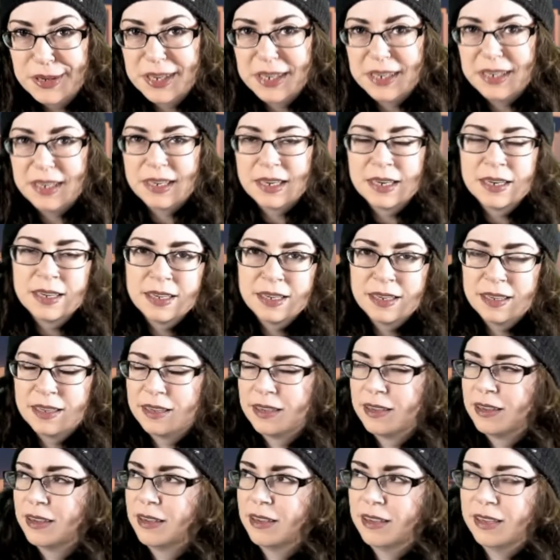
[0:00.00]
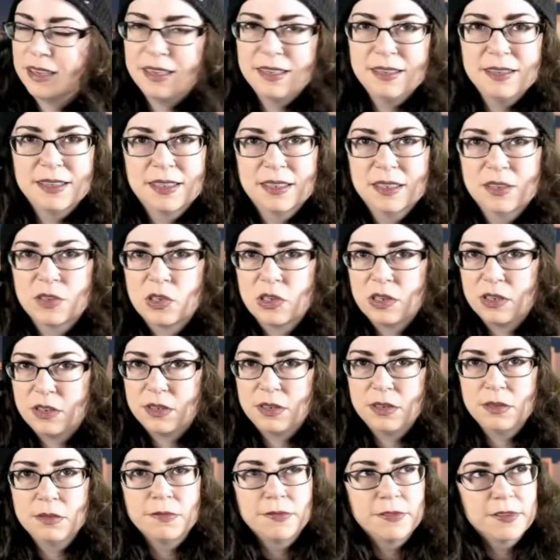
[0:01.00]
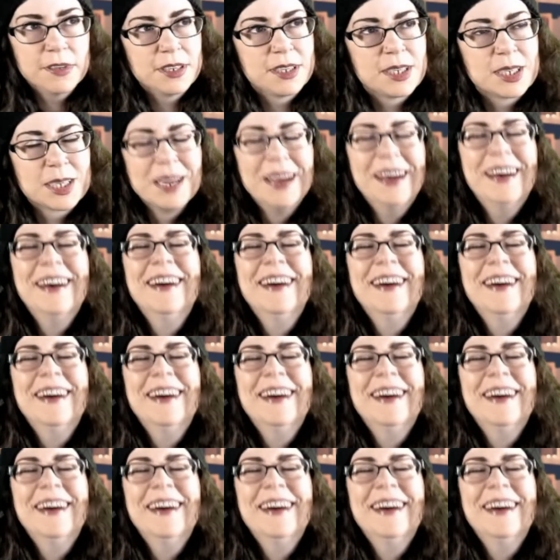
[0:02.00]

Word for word: and he's such a doofus.